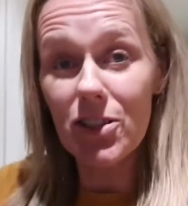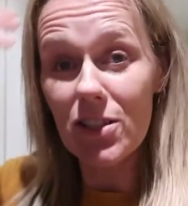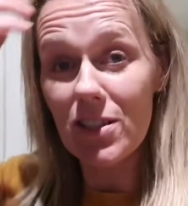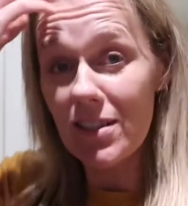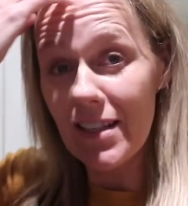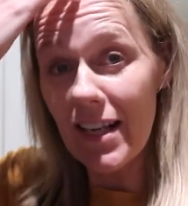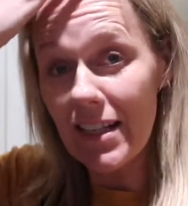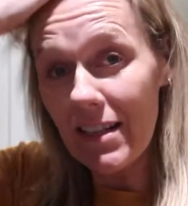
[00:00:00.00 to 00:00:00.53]

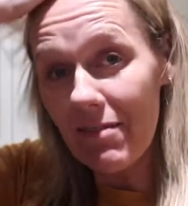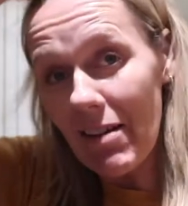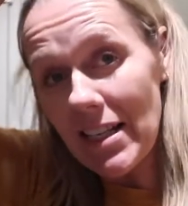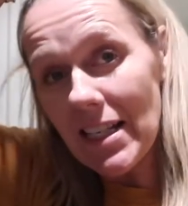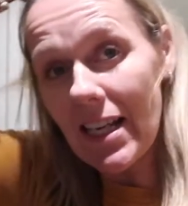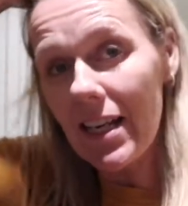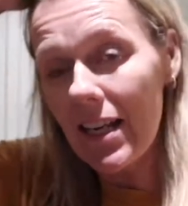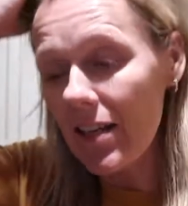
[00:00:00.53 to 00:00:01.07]
just getting
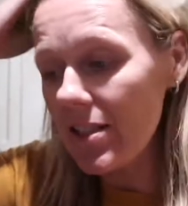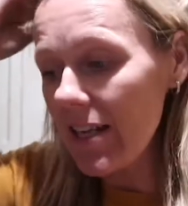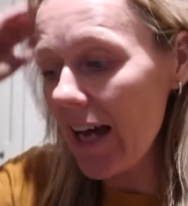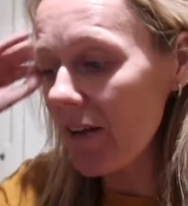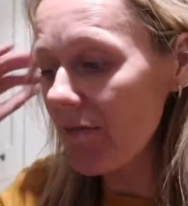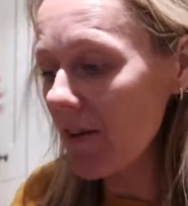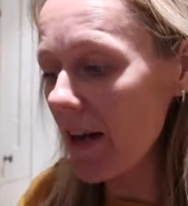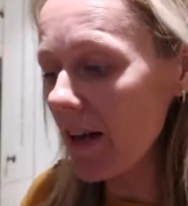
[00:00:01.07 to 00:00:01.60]
ready to
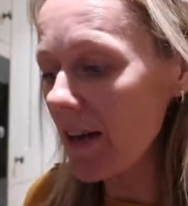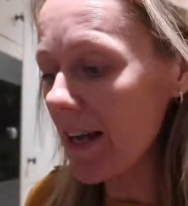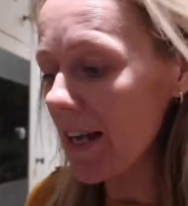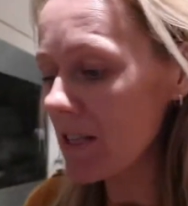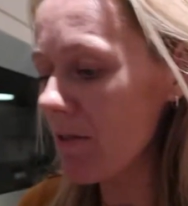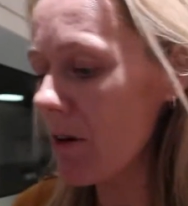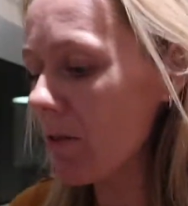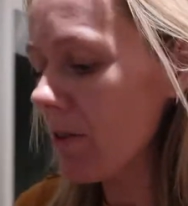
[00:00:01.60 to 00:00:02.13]
have our
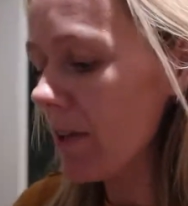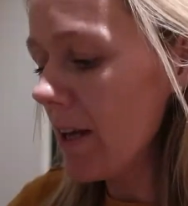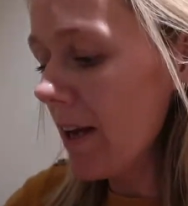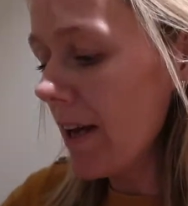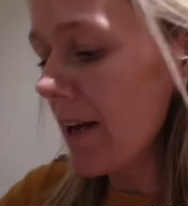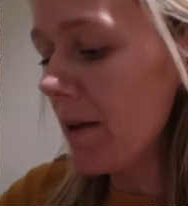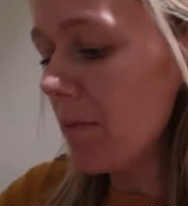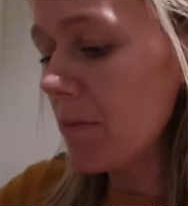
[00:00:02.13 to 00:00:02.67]
casserole.
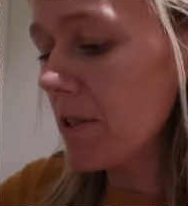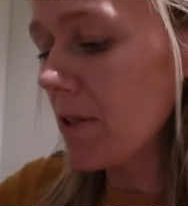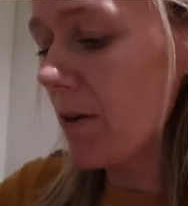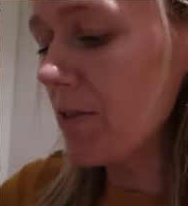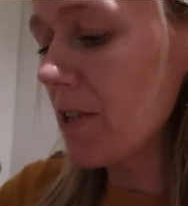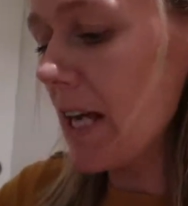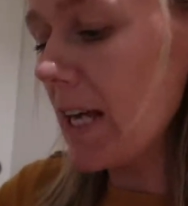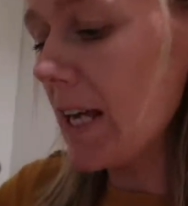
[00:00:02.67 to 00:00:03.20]
So
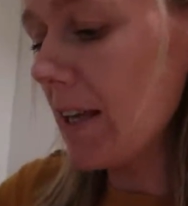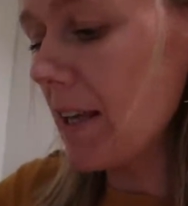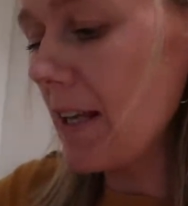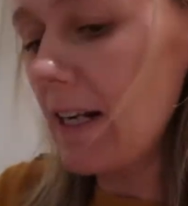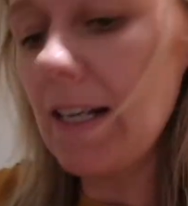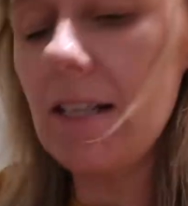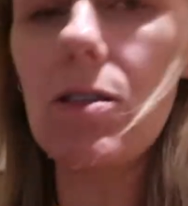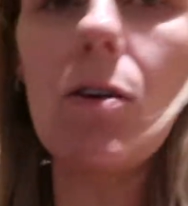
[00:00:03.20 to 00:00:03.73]
I've taken the
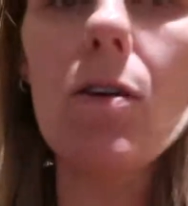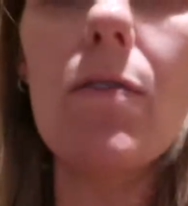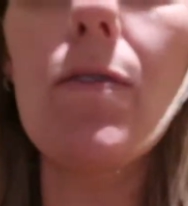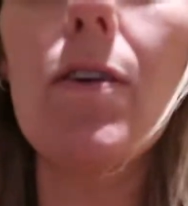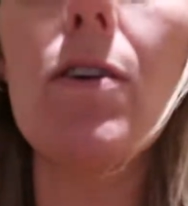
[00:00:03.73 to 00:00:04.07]
lid off,